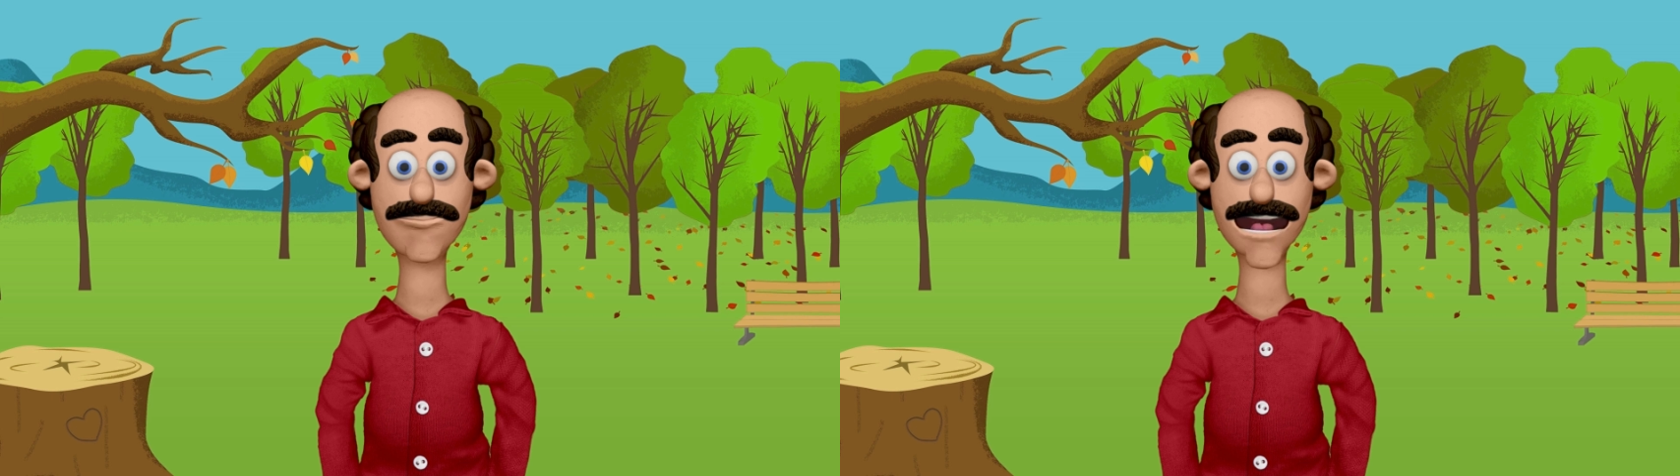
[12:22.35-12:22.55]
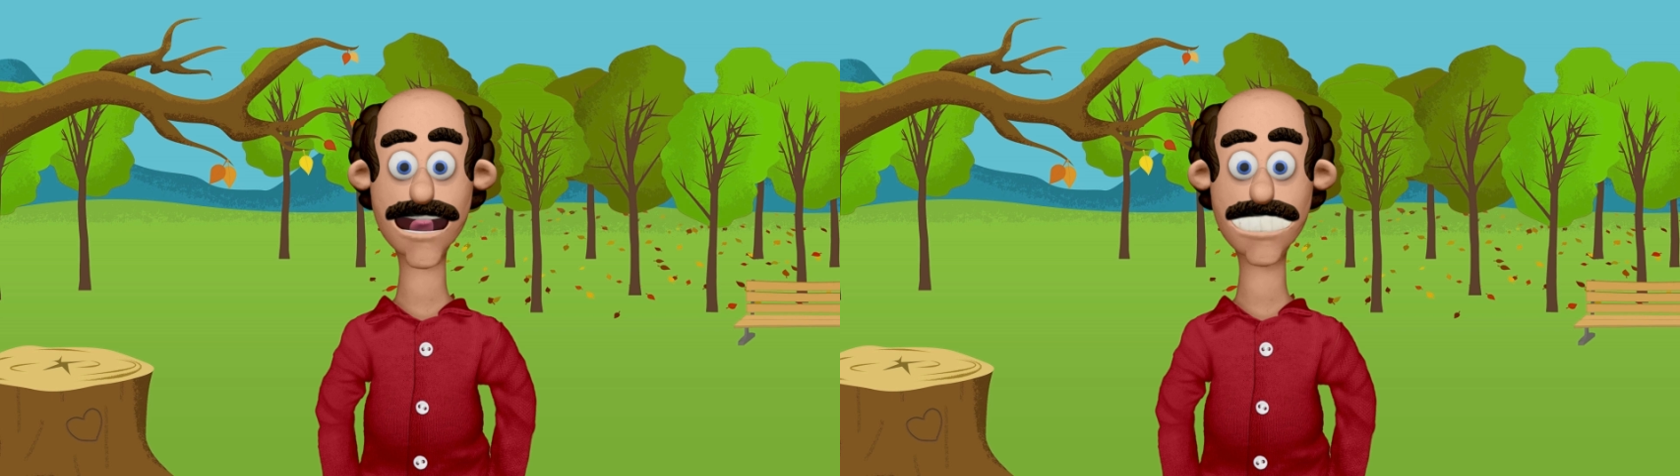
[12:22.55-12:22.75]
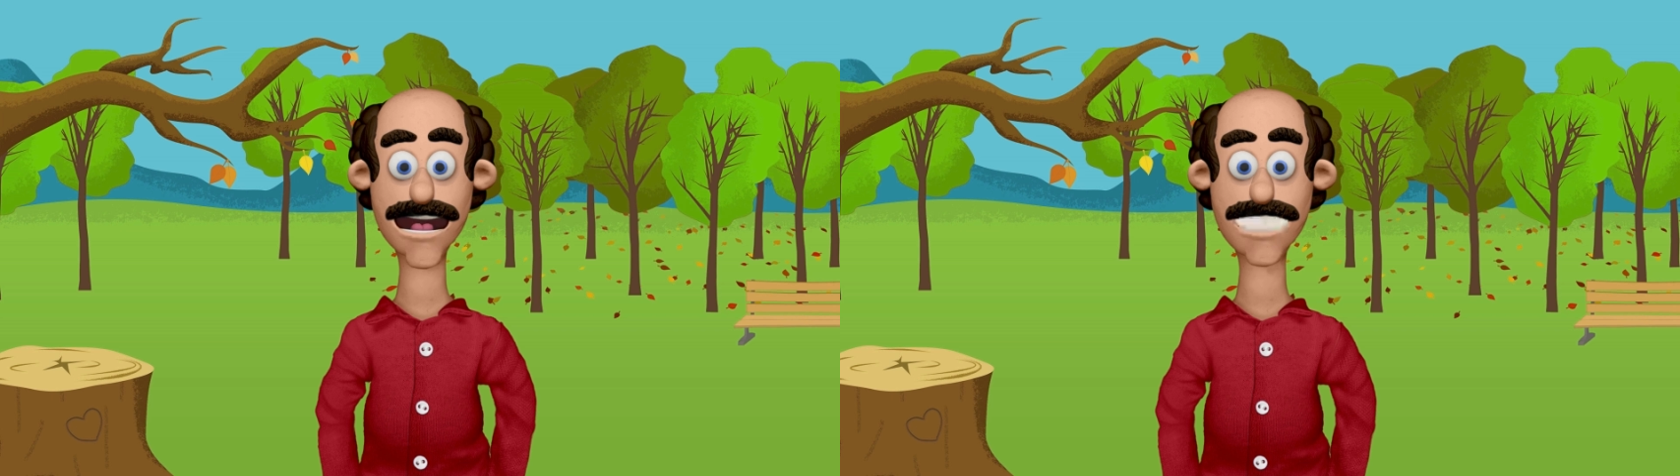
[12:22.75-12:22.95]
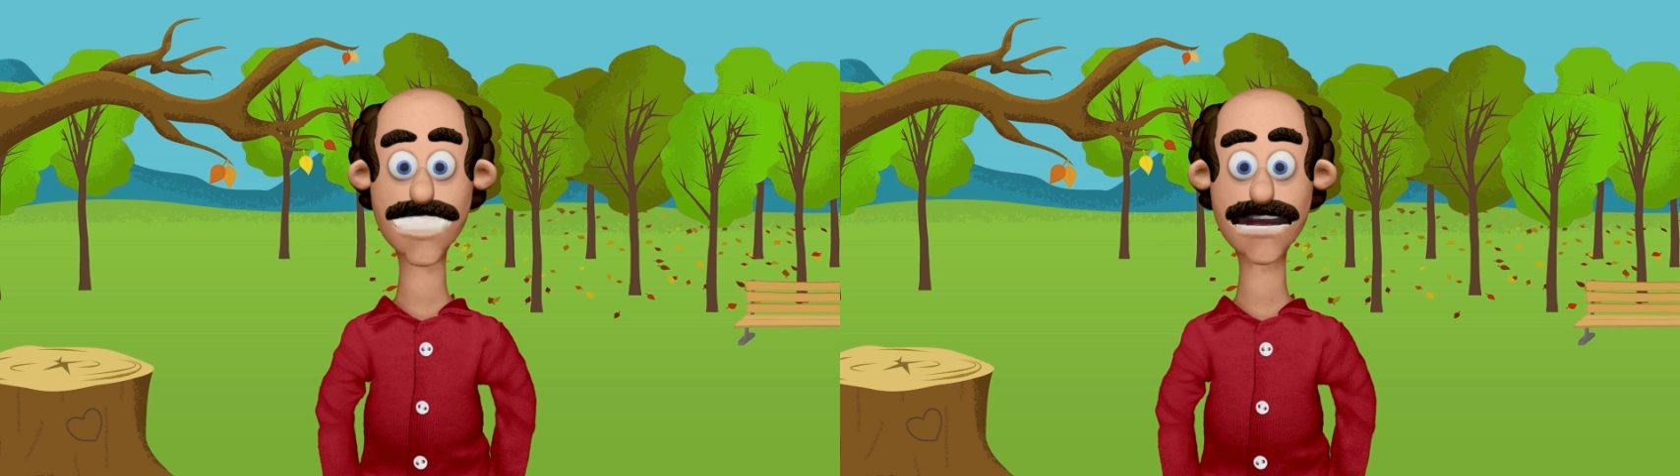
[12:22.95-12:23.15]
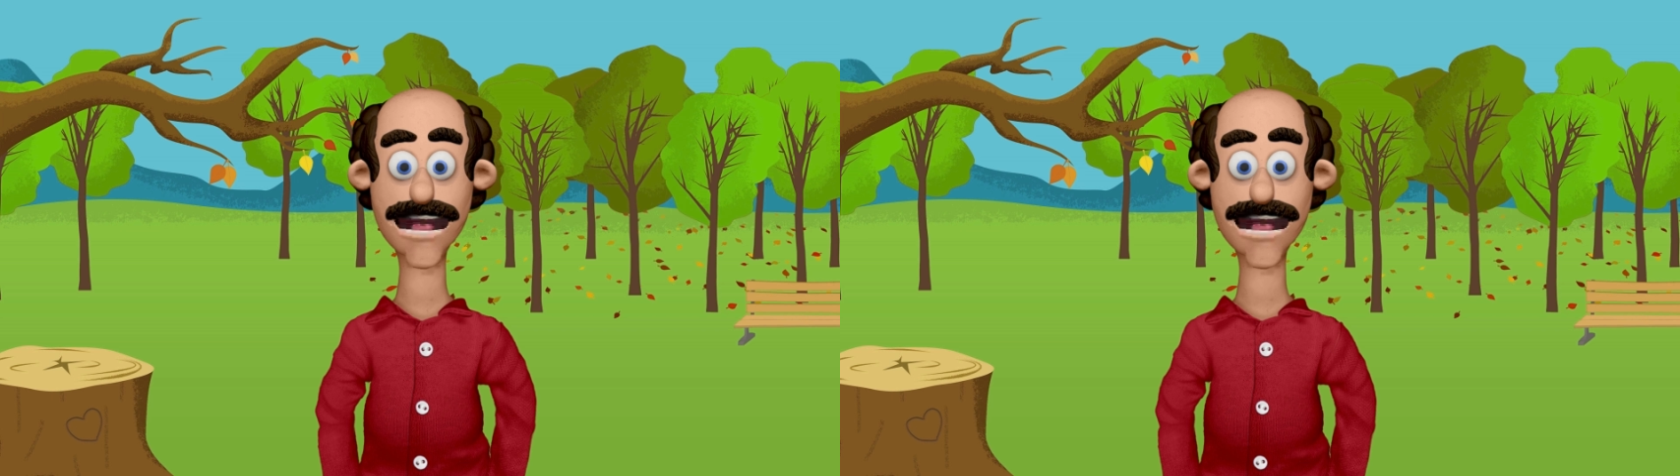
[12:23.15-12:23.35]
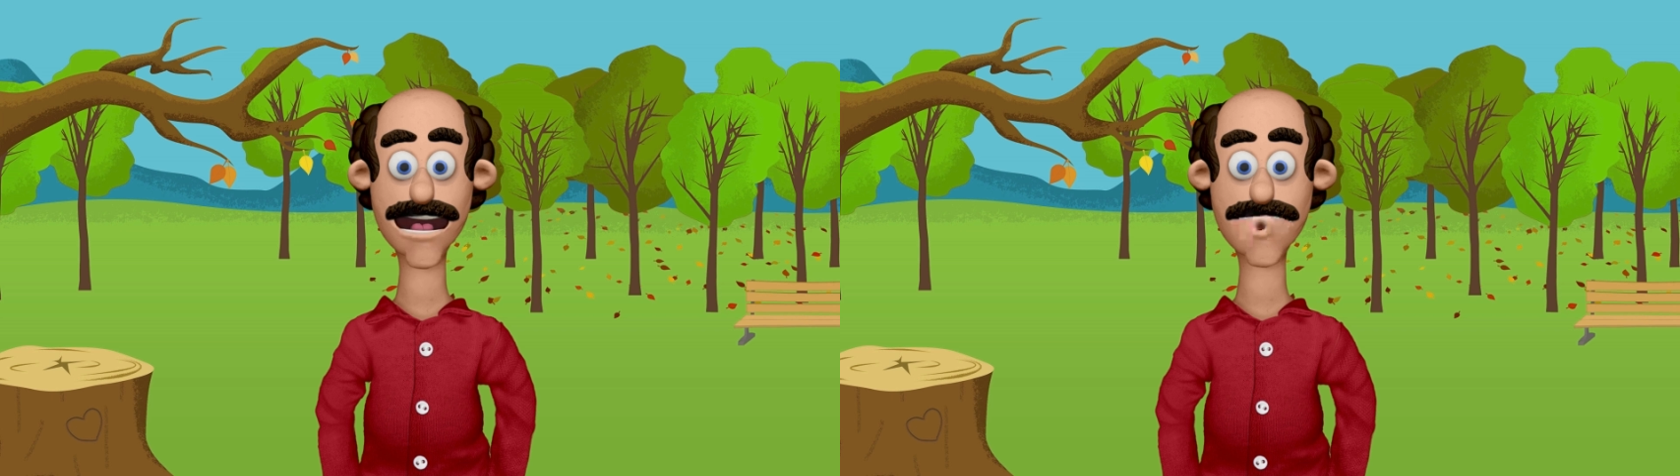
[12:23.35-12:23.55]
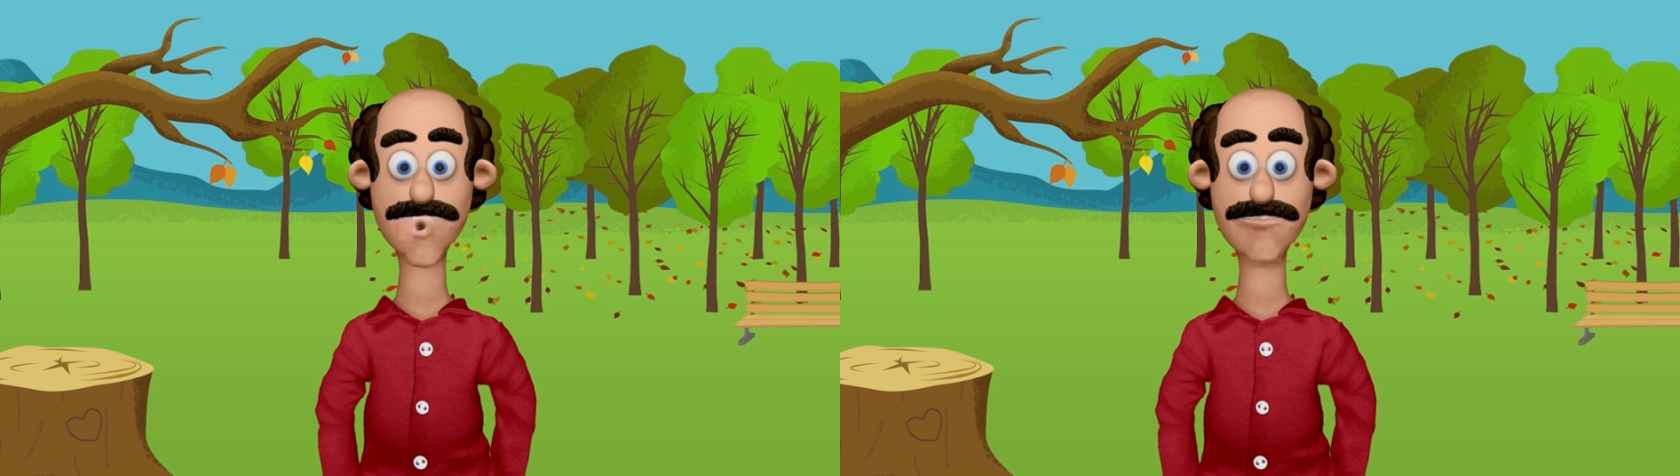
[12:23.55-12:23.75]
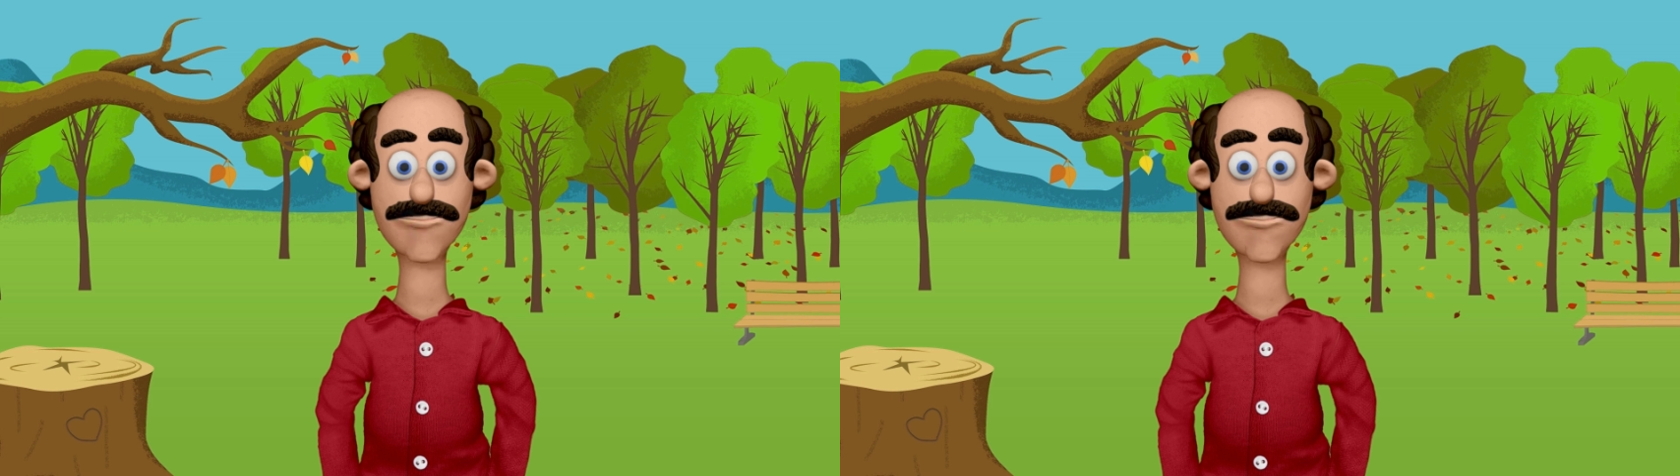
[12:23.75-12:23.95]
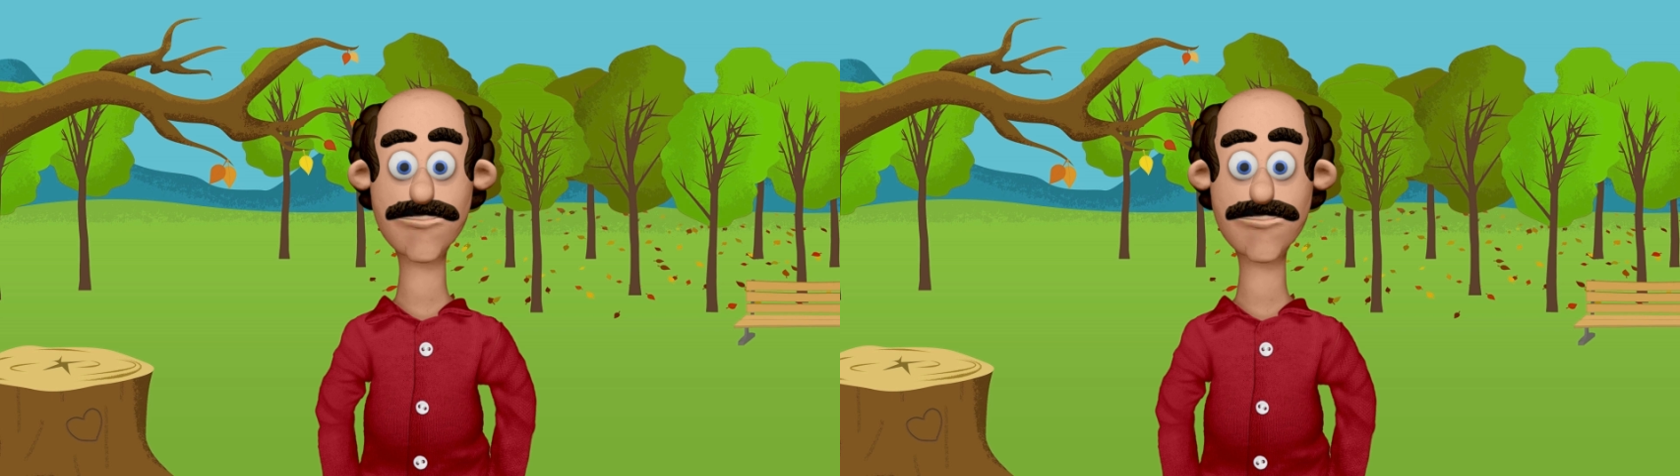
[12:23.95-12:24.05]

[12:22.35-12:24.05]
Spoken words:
and every sentence can be the truth,